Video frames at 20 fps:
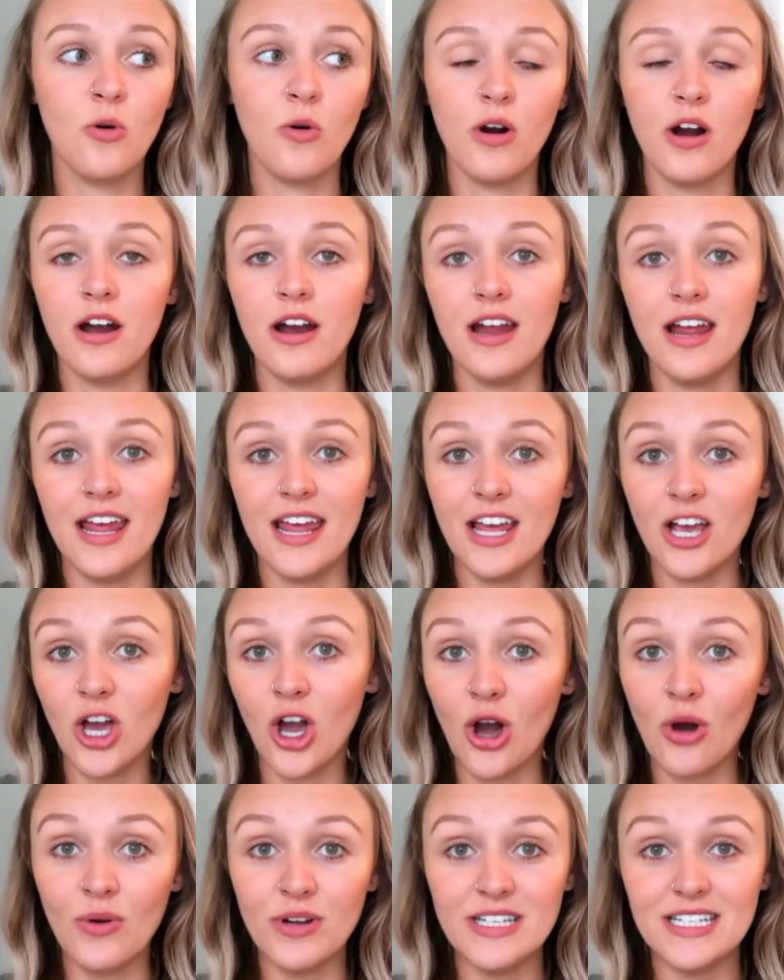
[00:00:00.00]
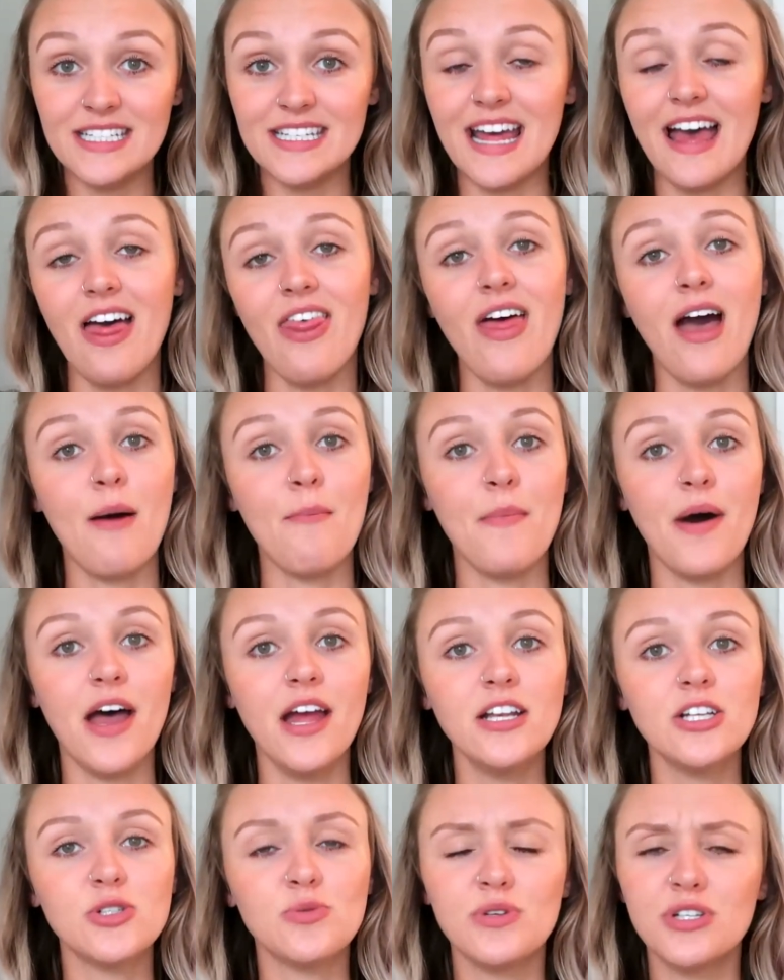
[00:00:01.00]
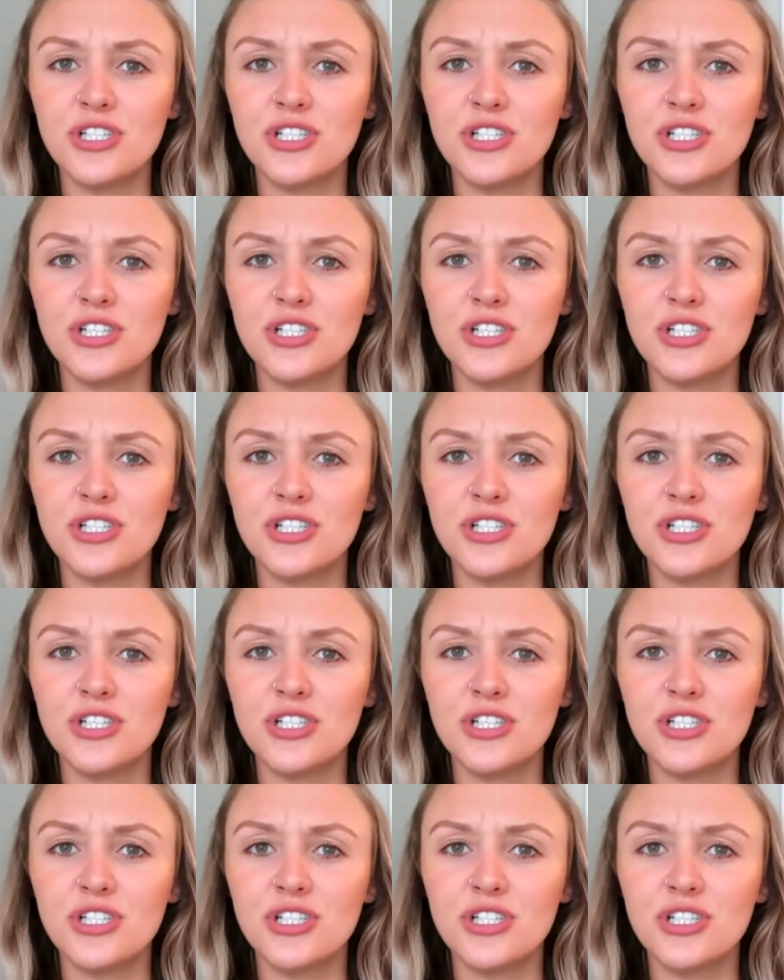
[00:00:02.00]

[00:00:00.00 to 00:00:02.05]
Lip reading: or go into debt that much,